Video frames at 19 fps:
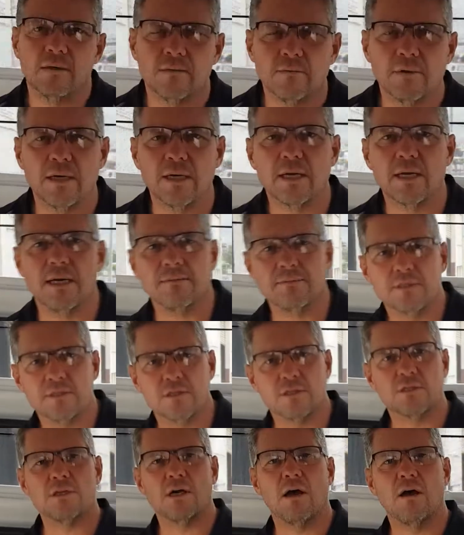When it comes
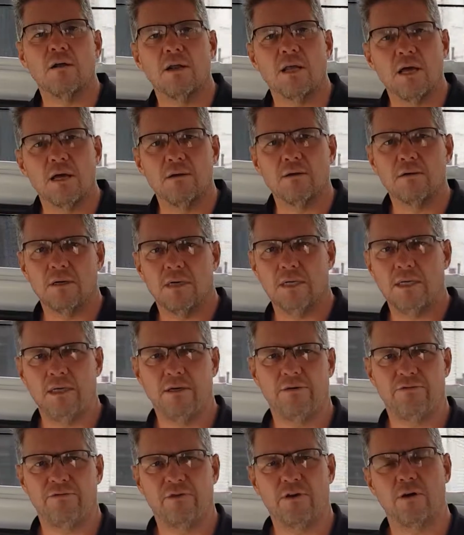to solar,
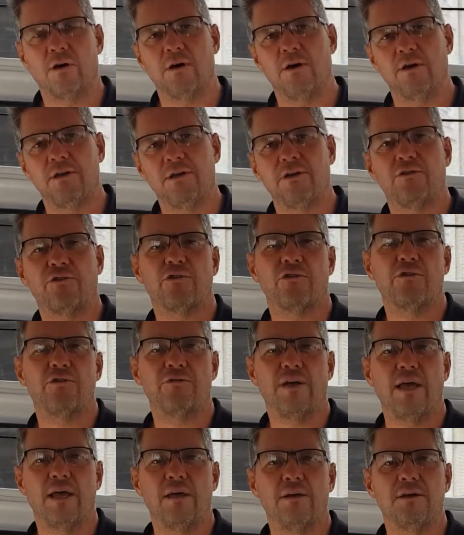you've got your true
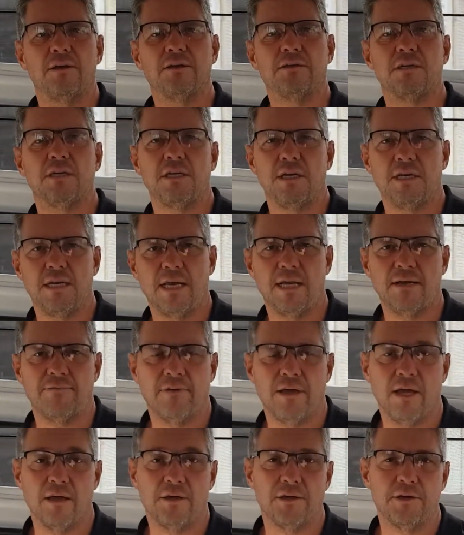values and your net
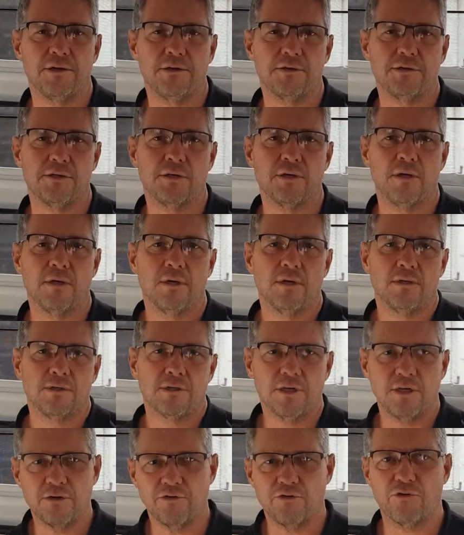values.
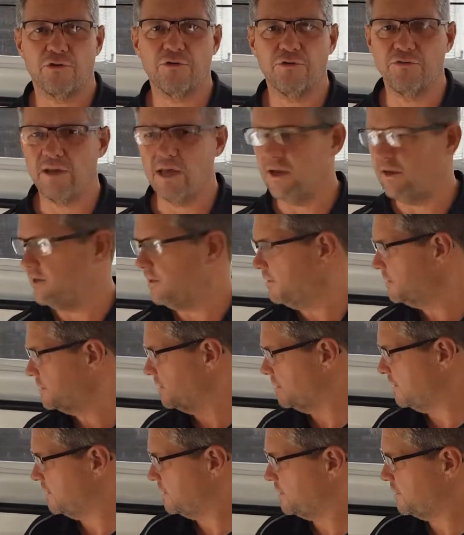So your true values
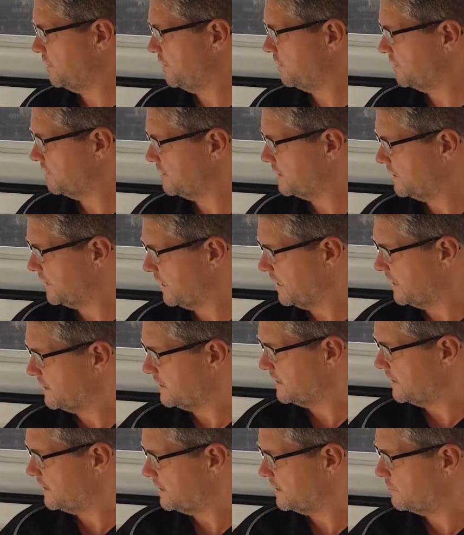in this
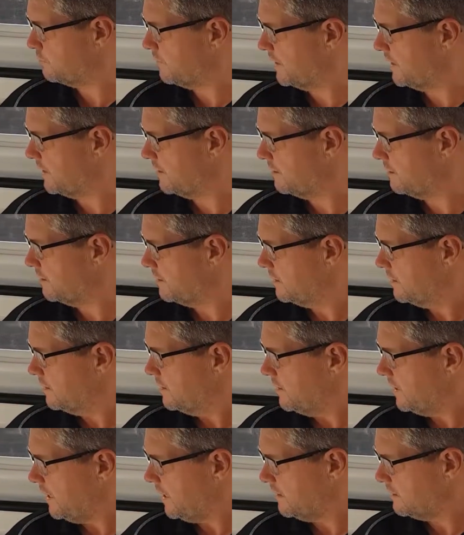circumstance is when
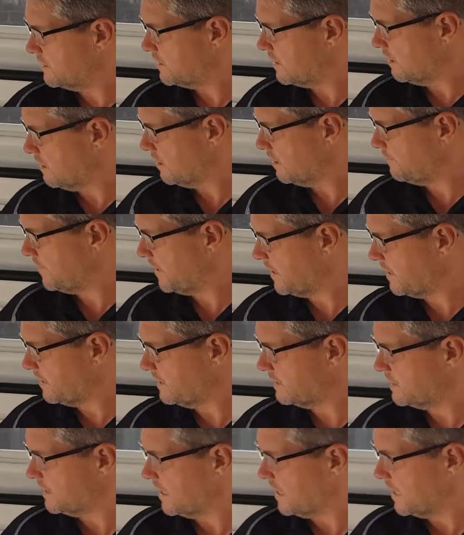our solar
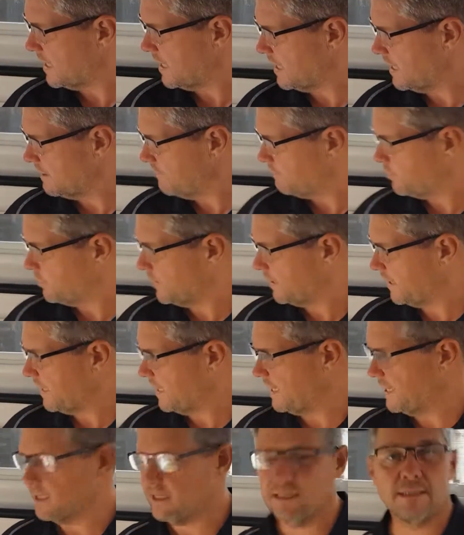panels are putting
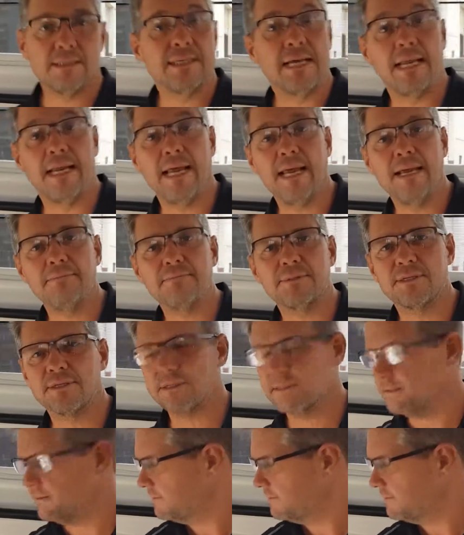out 10 amps.